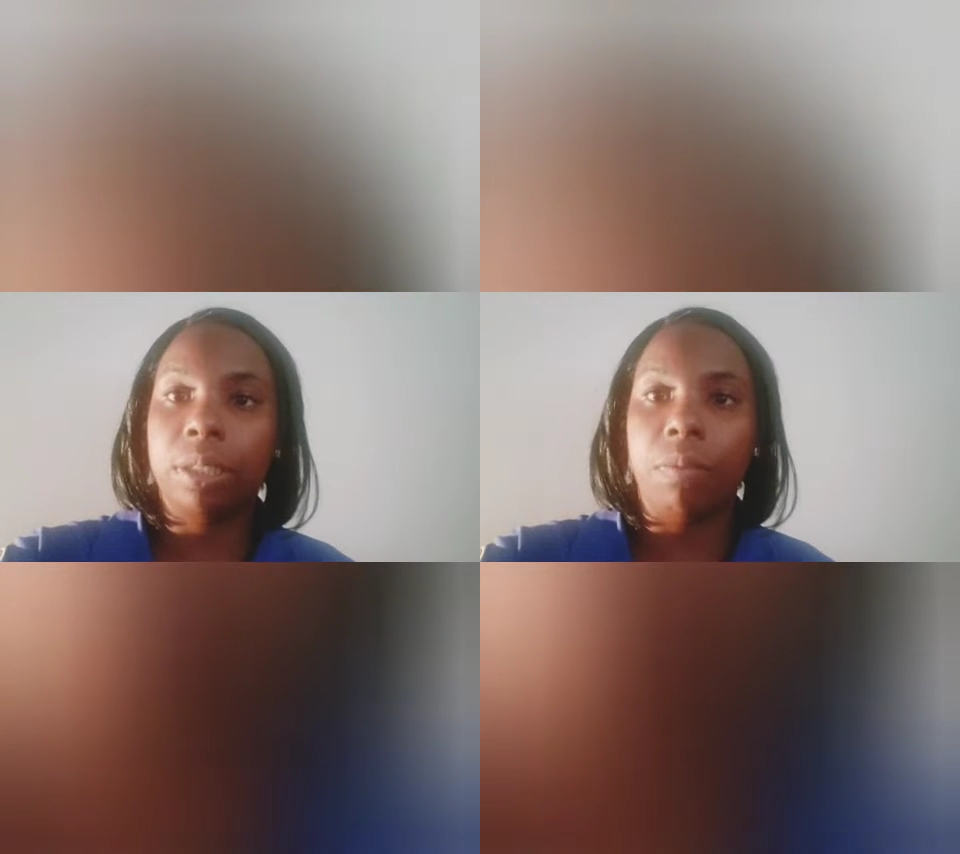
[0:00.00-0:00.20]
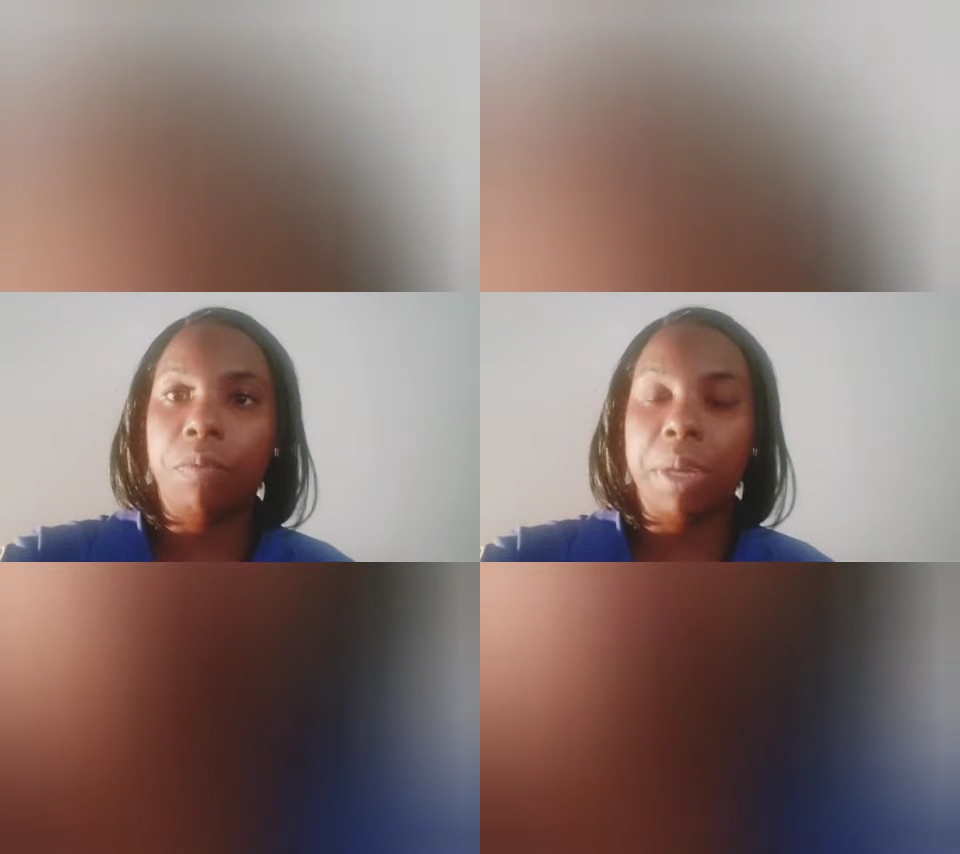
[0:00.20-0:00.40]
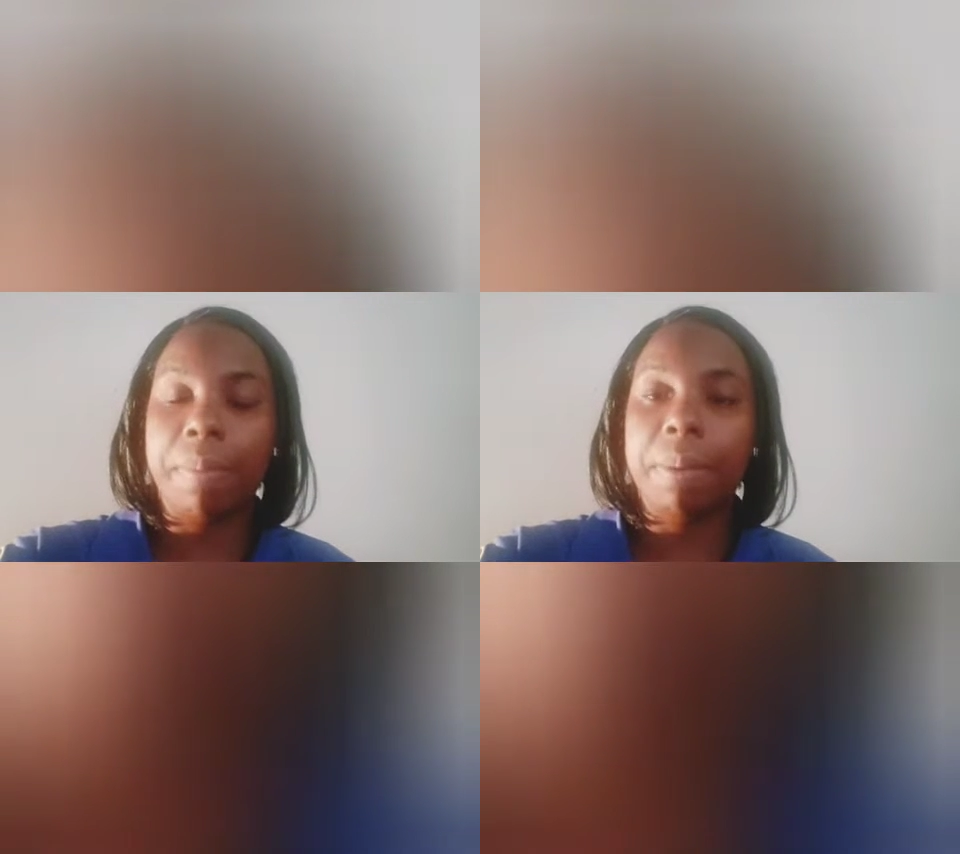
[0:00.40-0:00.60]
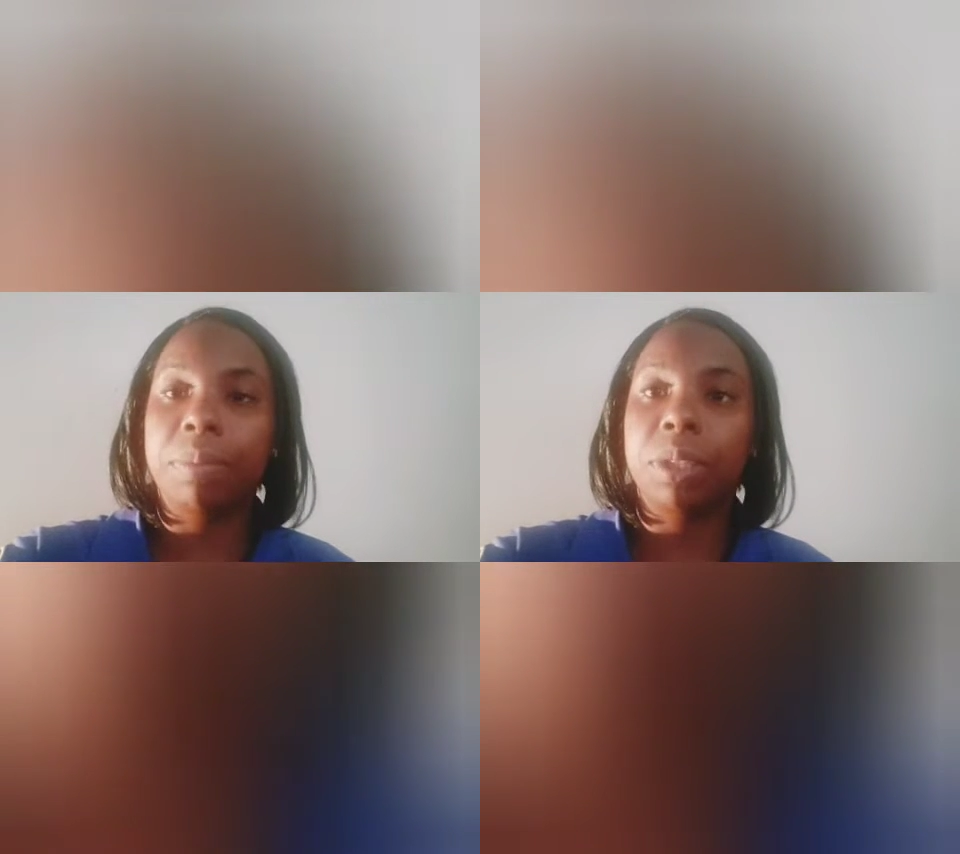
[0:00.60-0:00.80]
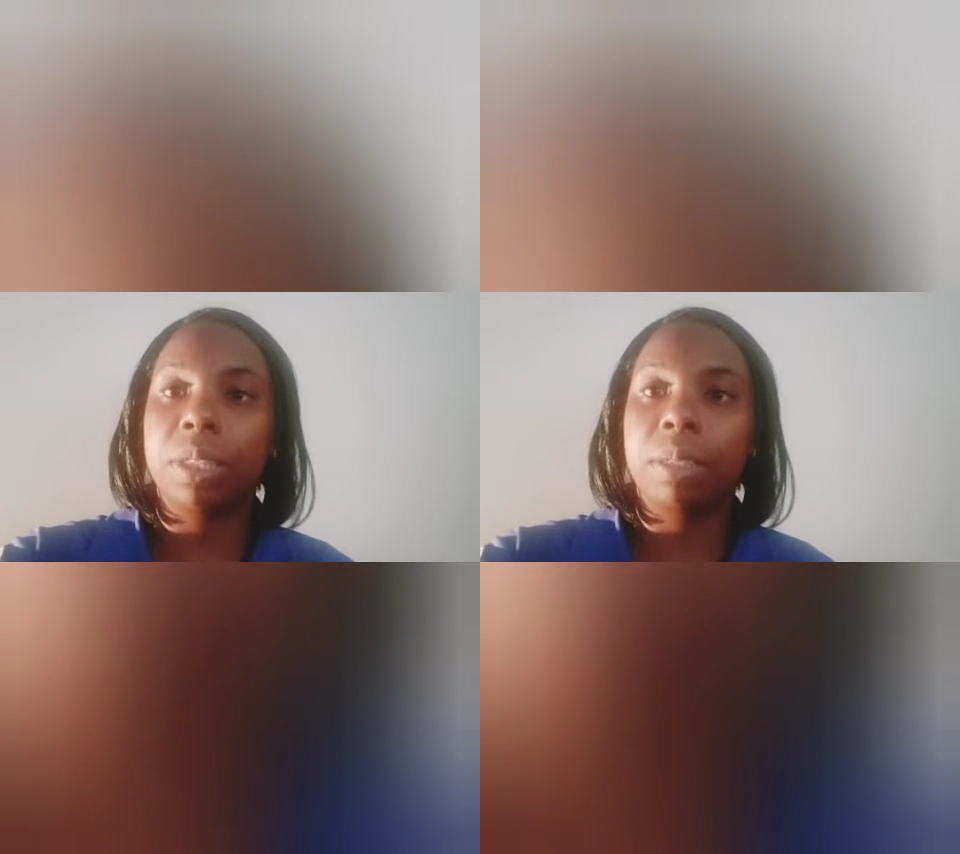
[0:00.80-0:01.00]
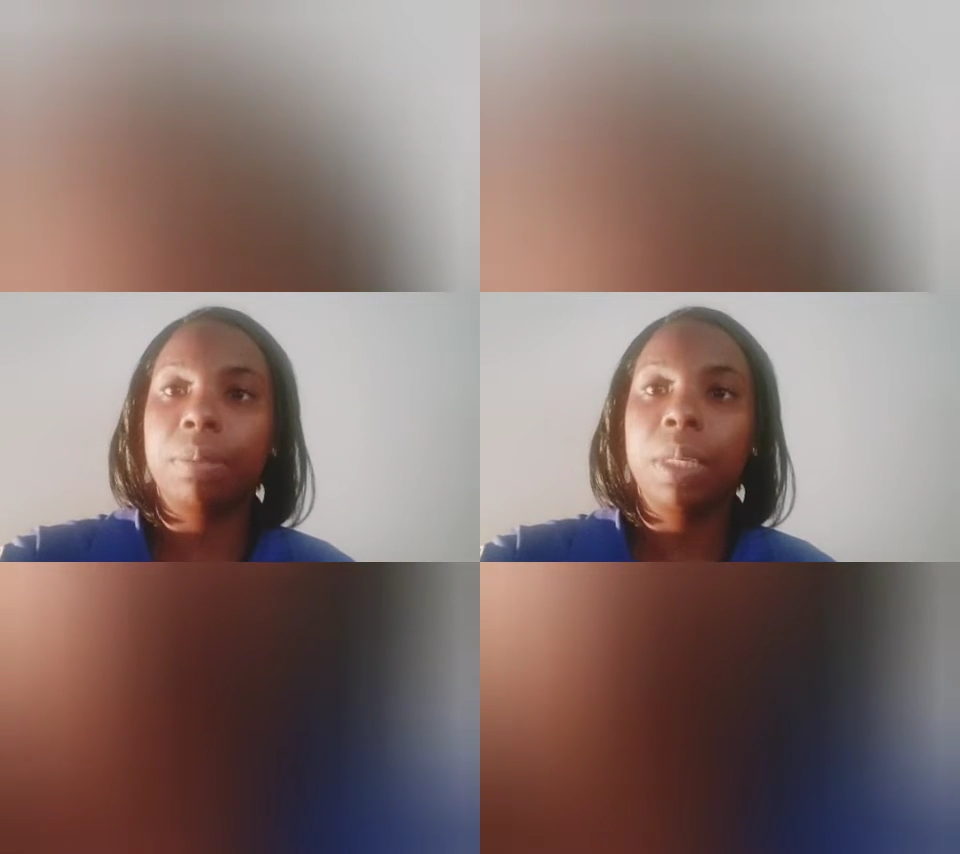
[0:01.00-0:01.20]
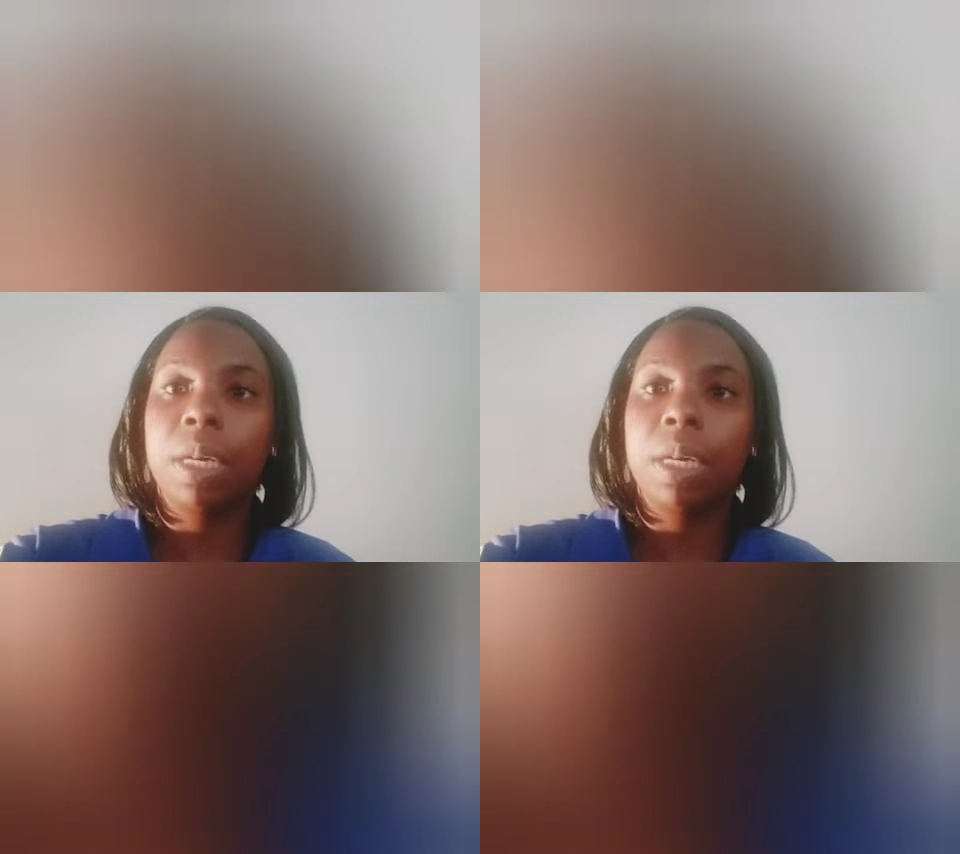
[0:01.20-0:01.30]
the free membership.